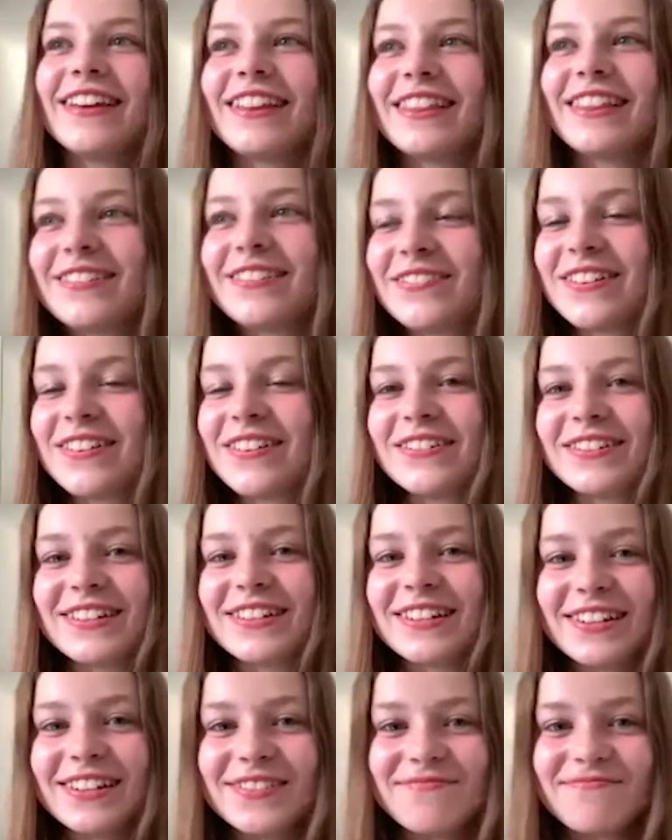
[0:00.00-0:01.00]
the World
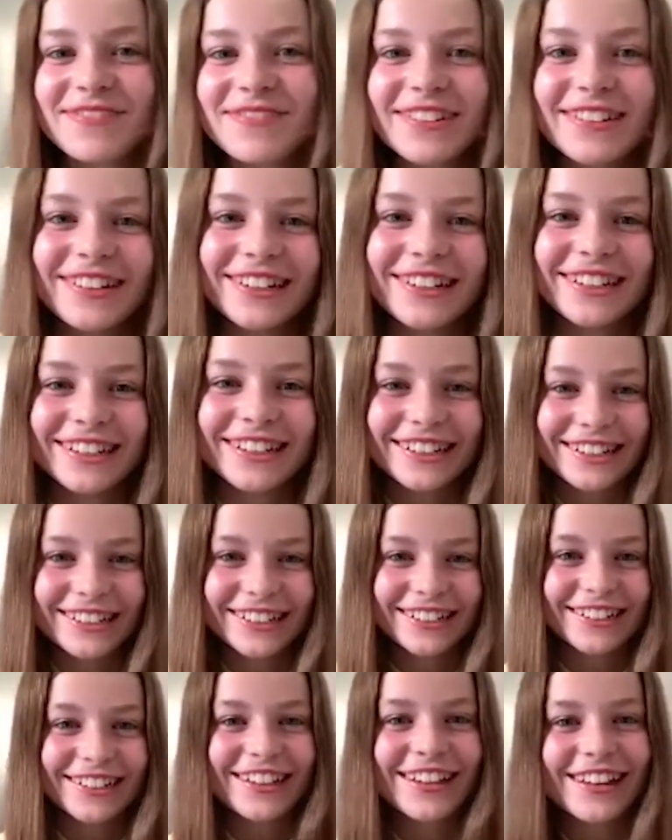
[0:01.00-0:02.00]
Cup, but
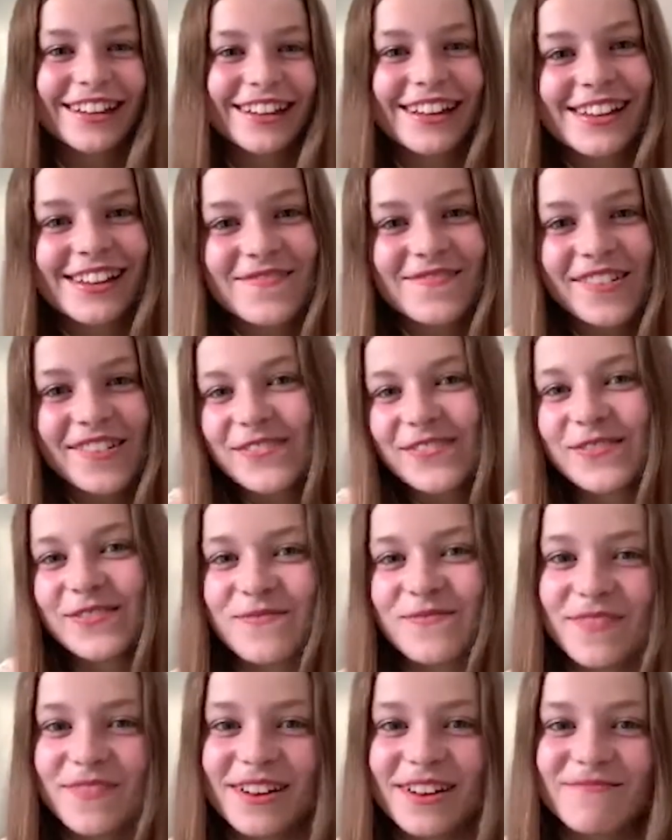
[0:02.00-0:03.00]
I
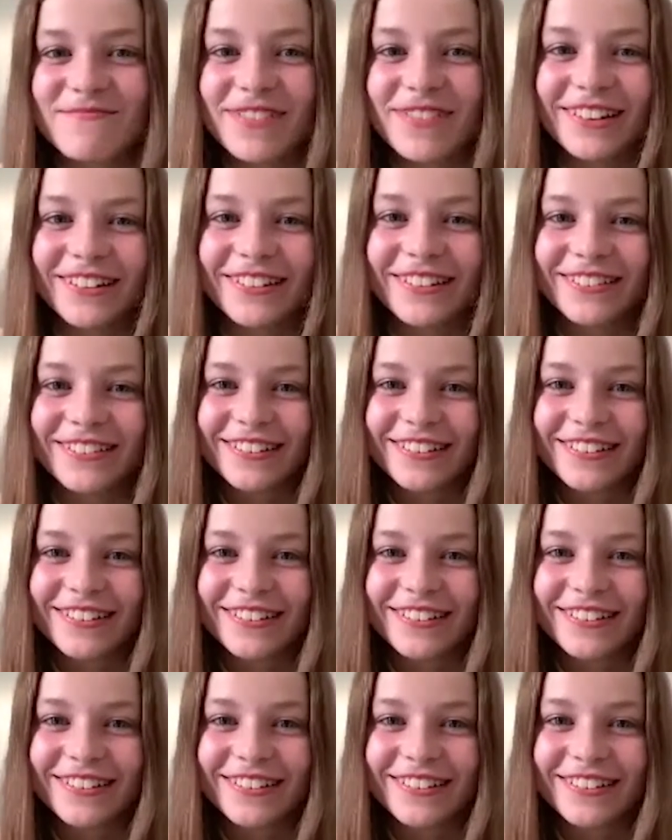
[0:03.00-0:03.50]
wouldn't mind both.